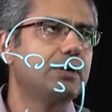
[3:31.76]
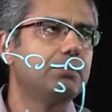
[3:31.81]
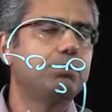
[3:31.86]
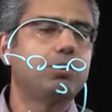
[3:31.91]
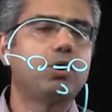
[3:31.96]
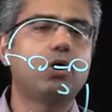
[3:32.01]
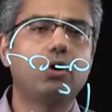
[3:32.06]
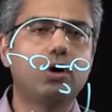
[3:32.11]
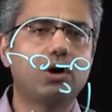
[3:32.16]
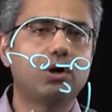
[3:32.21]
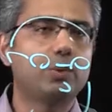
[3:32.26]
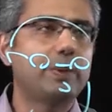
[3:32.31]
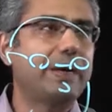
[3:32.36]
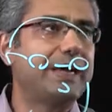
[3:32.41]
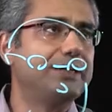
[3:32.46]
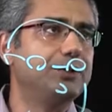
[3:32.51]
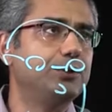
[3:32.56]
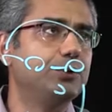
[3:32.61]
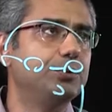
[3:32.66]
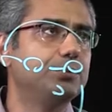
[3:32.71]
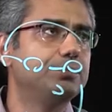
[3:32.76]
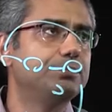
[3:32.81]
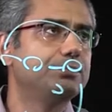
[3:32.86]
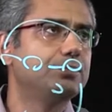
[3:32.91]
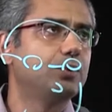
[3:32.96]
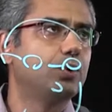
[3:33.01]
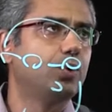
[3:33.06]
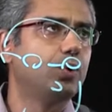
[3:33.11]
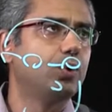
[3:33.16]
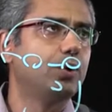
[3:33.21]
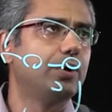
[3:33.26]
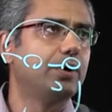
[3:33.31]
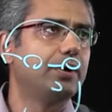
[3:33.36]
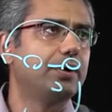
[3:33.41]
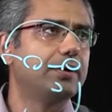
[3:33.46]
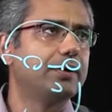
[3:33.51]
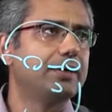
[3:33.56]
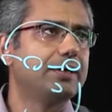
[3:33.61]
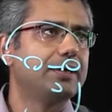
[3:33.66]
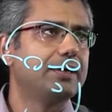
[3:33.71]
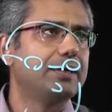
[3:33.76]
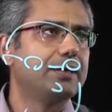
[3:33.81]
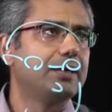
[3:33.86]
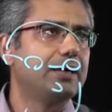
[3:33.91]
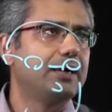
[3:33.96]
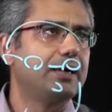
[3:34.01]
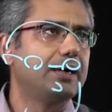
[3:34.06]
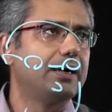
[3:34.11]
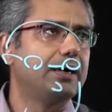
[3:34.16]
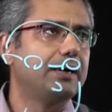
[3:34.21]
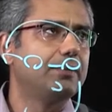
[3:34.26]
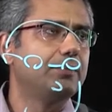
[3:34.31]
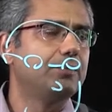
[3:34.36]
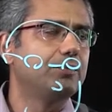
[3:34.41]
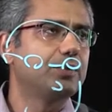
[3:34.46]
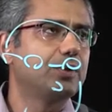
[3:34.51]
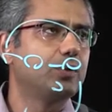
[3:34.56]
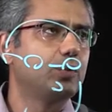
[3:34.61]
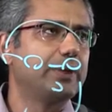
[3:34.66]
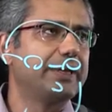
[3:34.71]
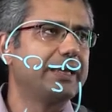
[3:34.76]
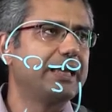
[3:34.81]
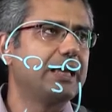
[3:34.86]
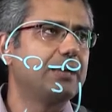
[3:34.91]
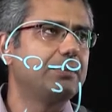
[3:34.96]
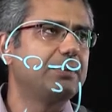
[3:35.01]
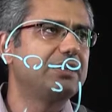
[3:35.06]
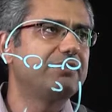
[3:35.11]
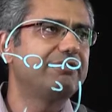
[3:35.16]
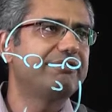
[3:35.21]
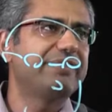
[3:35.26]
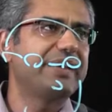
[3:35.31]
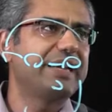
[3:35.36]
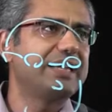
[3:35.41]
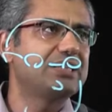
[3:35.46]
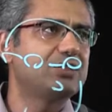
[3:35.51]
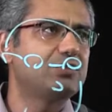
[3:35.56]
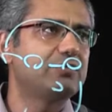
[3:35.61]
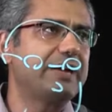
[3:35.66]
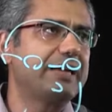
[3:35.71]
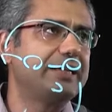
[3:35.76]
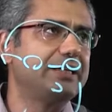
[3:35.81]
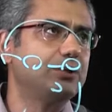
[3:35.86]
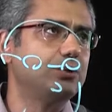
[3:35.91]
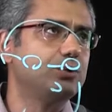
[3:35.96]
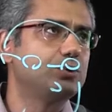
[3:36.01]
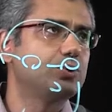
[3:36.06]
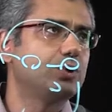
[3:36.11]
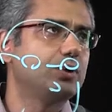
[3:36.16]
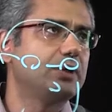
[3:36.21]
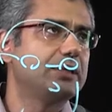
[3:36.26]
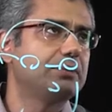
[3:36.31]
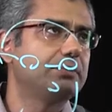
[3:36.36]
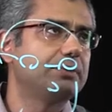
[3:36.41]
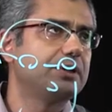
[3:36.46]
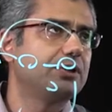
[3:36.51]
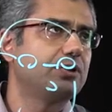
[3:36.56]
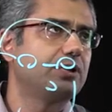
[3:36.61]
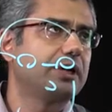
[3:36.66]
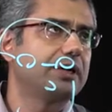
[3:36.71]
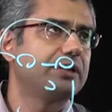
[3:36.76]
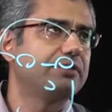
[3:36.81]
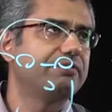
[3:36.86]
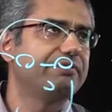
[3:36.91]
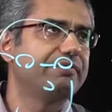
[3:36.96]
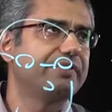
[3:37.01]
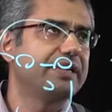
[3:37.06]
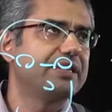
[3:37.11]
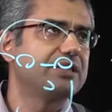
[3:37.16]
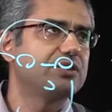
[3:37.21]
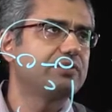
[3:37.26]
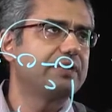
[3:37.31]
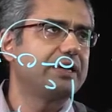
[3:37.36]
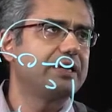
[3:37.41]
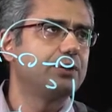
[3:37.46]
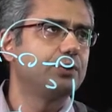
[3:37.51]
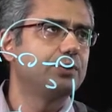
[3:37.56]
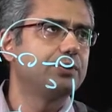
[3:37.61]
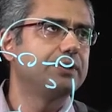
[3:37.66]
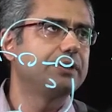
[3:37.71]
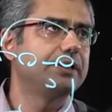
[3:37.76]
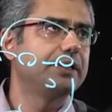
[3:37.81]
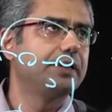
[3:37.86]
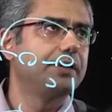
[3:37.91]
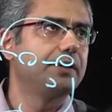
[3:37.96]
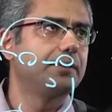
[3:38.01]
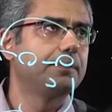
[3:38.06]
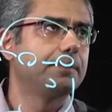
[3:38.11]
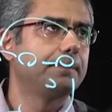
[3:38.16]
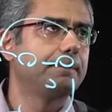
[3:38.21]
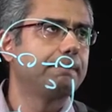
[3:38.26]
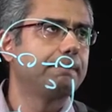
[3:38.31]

par value, or we name it face value. So let me write face value here.